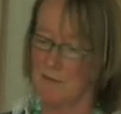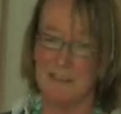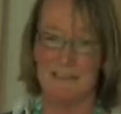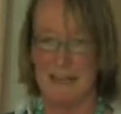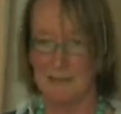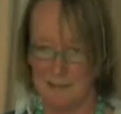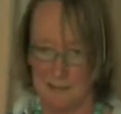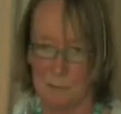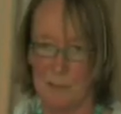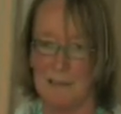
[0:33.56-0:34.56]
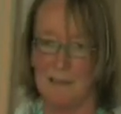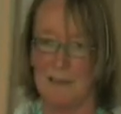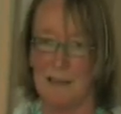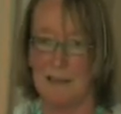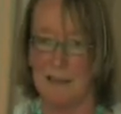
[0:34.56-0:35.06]
the tastiest beans in
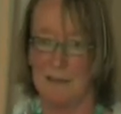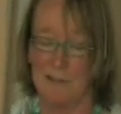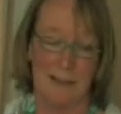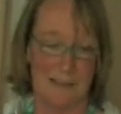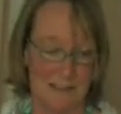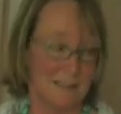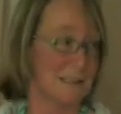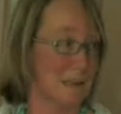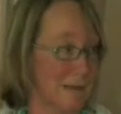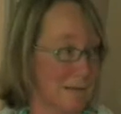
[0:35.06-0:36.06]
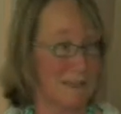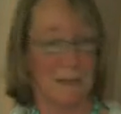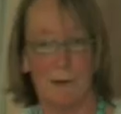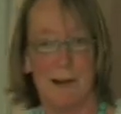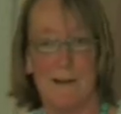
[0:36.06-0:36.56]
Italy and everything, and I tasted them and they really
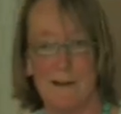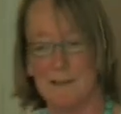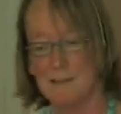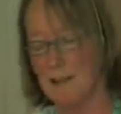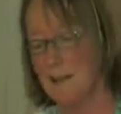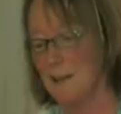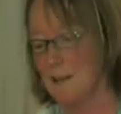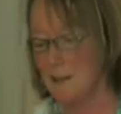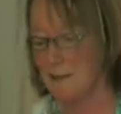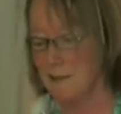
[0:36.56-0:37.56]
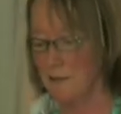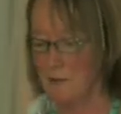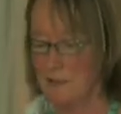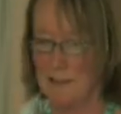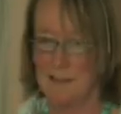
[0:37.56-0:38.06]
were nice. So
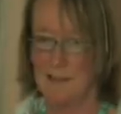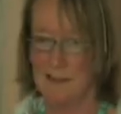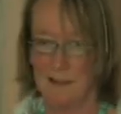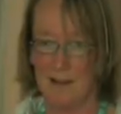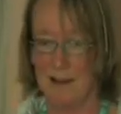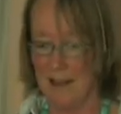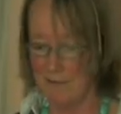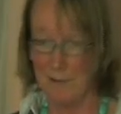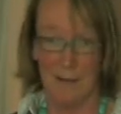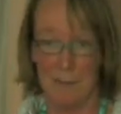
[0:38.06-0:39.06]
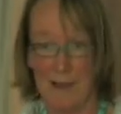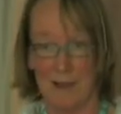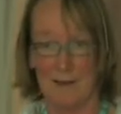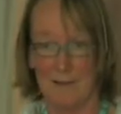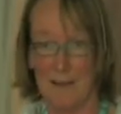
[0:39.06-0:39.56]
I said to the guy, I'll have a
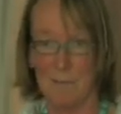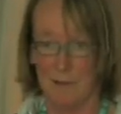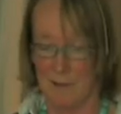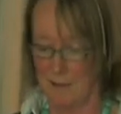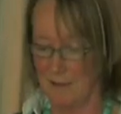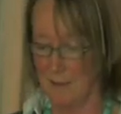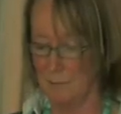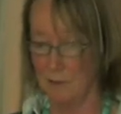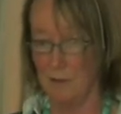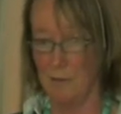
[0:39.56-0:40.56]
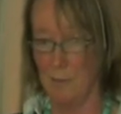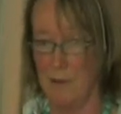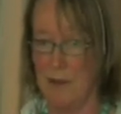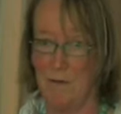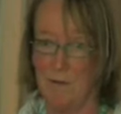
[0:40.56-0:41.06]
packet of them, like a little,
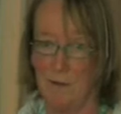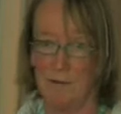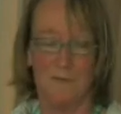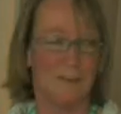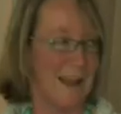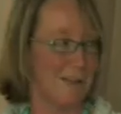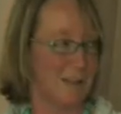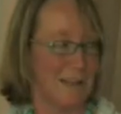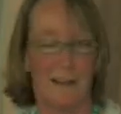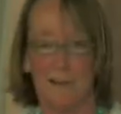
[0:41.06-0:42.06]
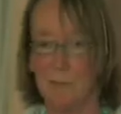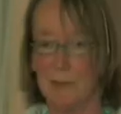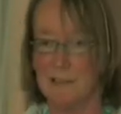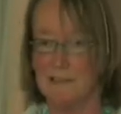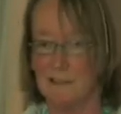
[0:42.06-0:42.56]
pound or half kilo of
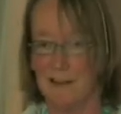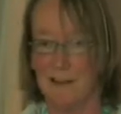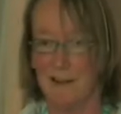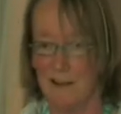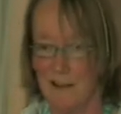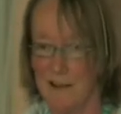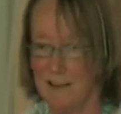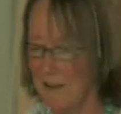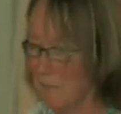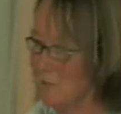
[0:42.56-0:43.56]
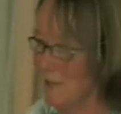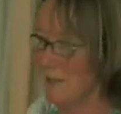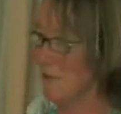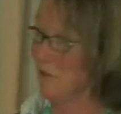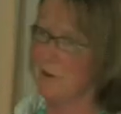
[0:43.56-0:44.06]
beans, and I gave him
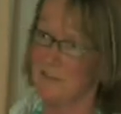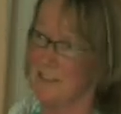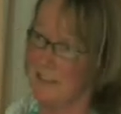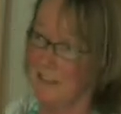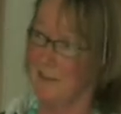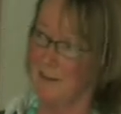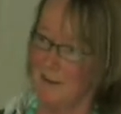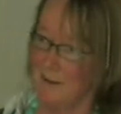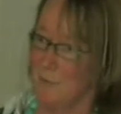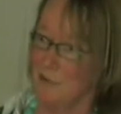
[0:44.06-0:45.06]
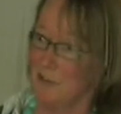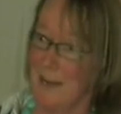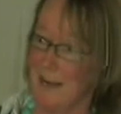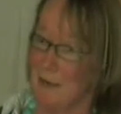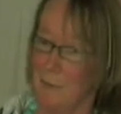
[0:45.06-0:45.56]
€10, and he was
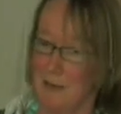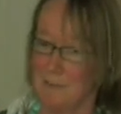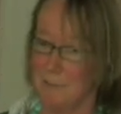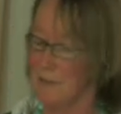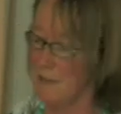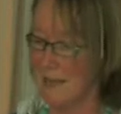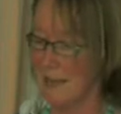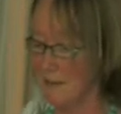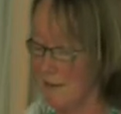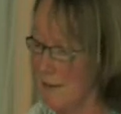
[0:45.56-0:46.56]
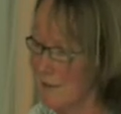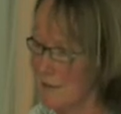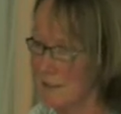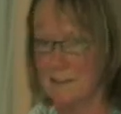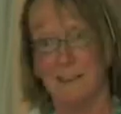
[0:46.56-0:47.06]
chatting away to me in Italian, and I was
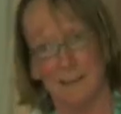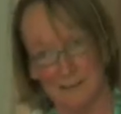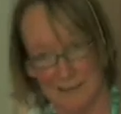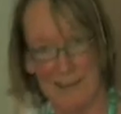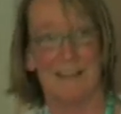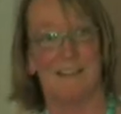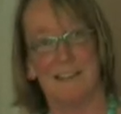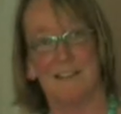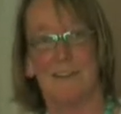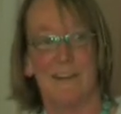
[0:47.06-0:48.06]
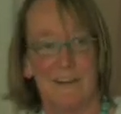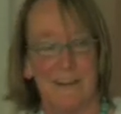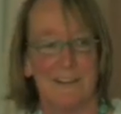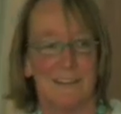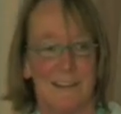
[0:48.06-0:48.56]
saying, yes, that's very
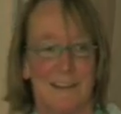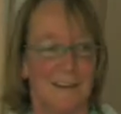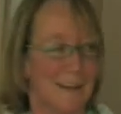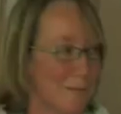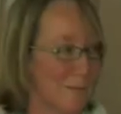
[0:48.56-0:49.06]
nice, and